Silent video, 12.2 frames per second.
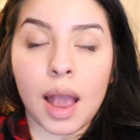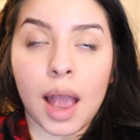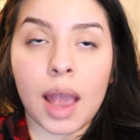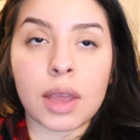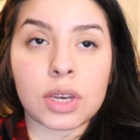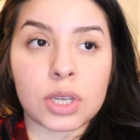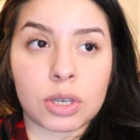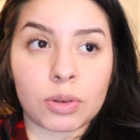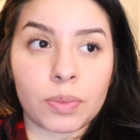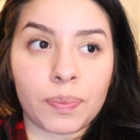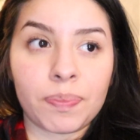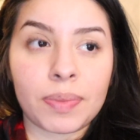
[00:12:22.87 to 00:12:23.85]
I do.
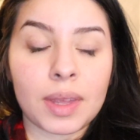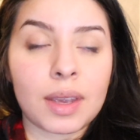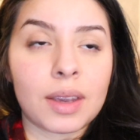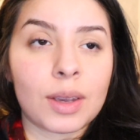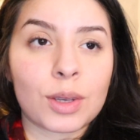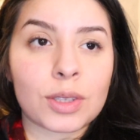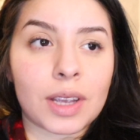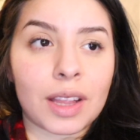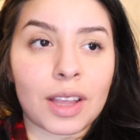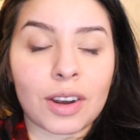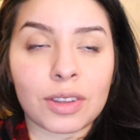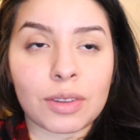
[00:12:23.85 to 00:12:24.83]
So I
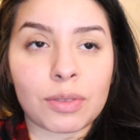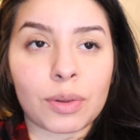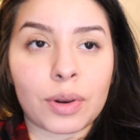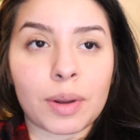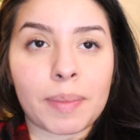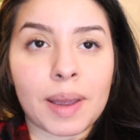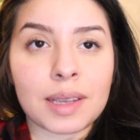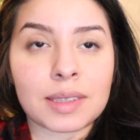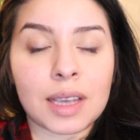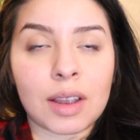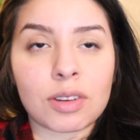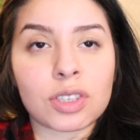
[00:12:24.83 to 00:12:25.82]
laid on the floor to pass
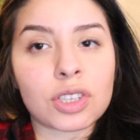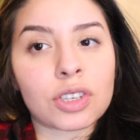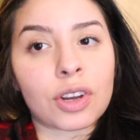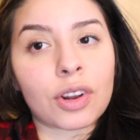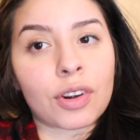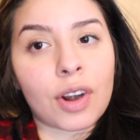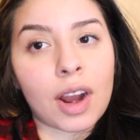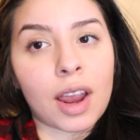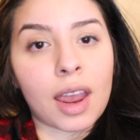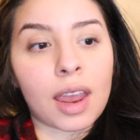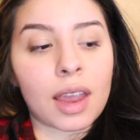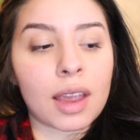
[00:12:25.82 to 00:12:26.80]
out, and she started
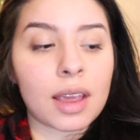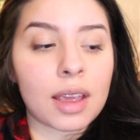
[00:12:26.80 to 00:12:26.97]
crying.